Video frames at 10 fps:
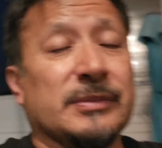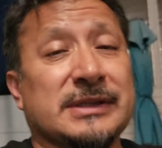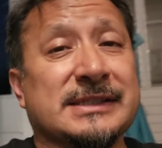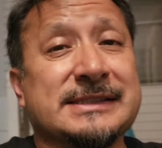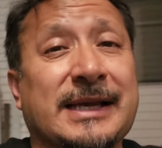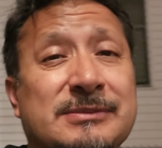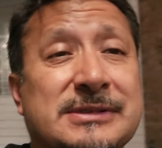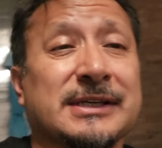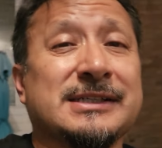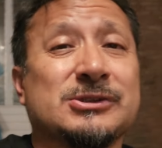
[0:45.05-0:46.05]
but the
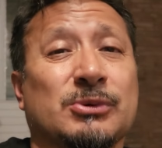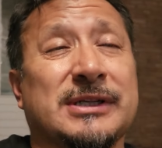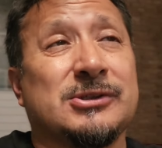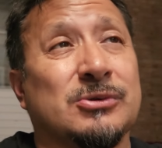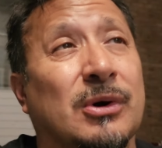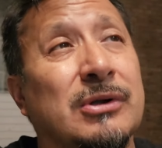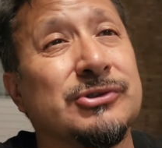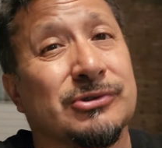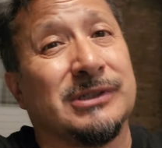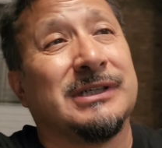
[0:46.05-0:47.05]
Samsung S twenty-two
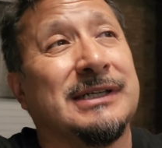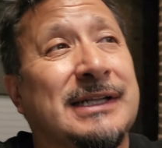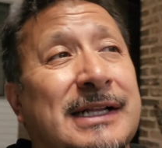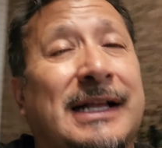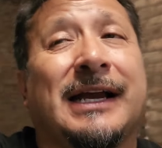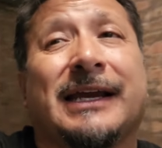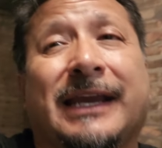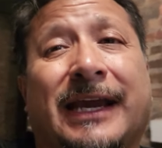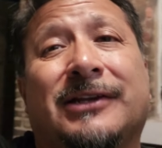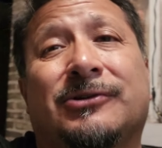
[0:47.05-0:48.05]
Ultra, I
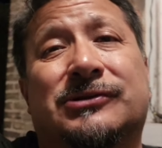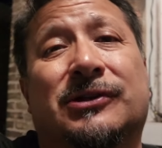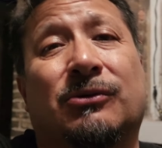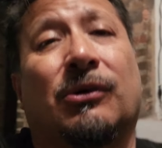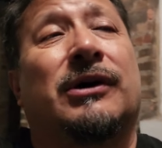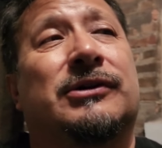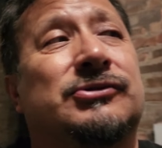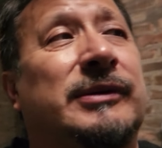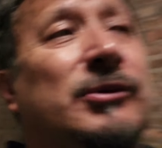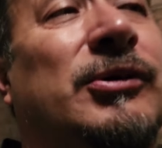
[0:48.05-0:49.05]
can't use underwater. So I'm